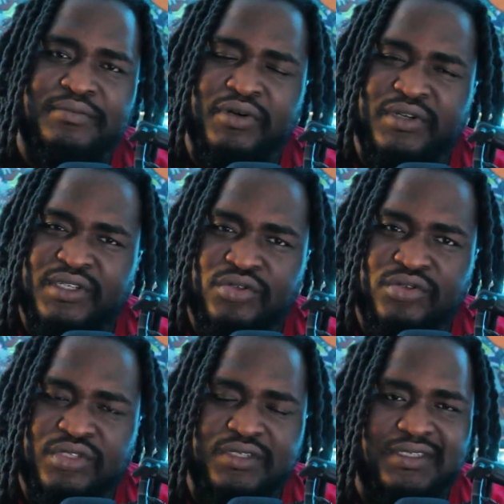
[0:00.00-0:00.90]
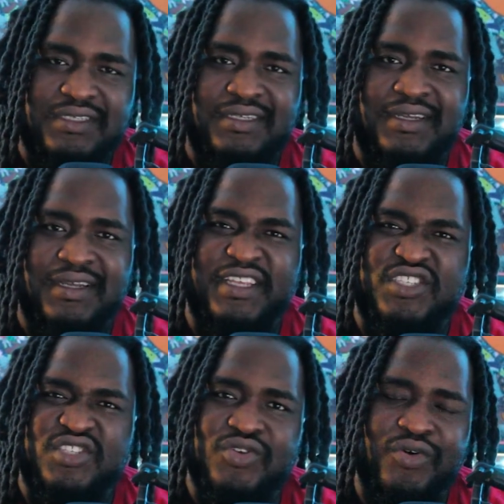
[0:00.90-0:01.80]
Producers,
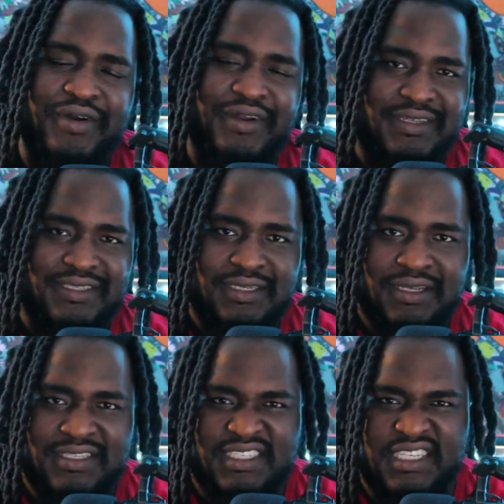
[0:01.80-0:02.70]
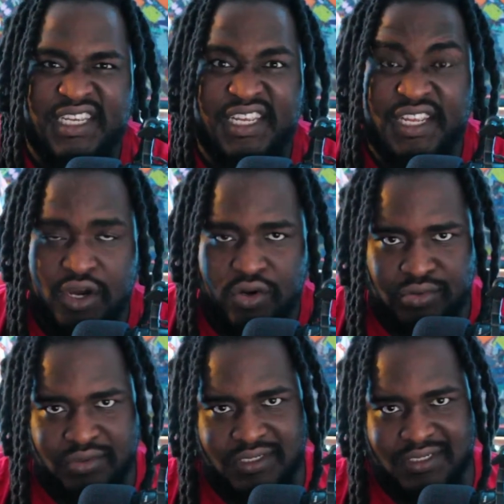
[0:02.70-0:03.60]
historians,
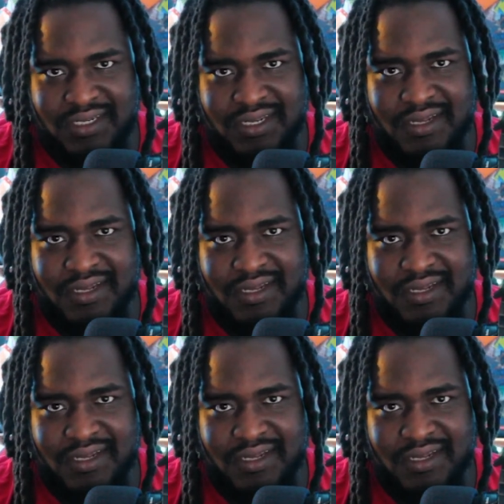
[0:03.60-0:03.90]
CEOs,